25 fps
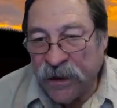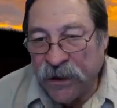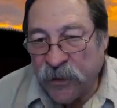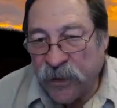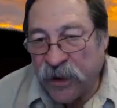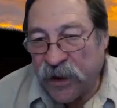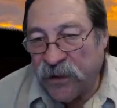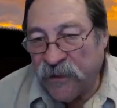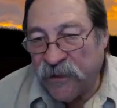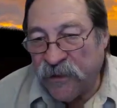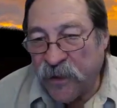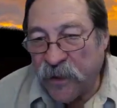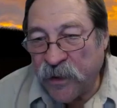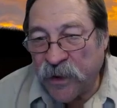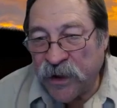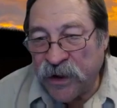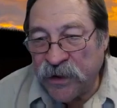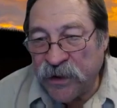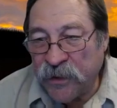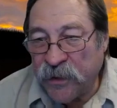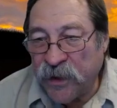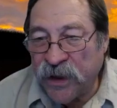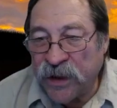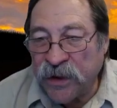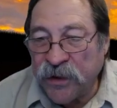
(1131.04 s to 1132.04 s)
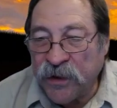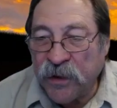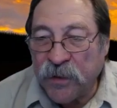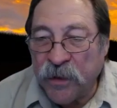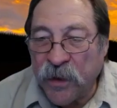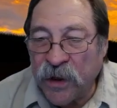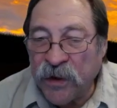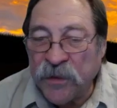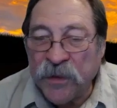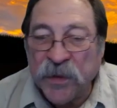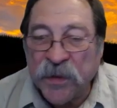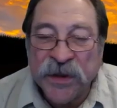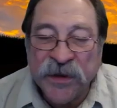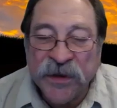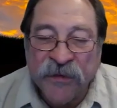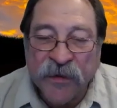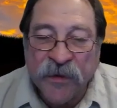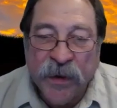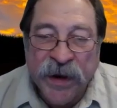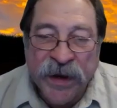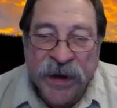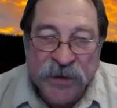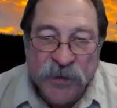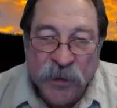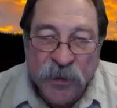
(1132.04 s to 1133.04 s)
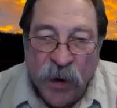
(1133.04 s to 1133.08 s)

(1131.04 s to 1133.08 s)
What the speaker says: well, if you want to, we can do it multiple different ways.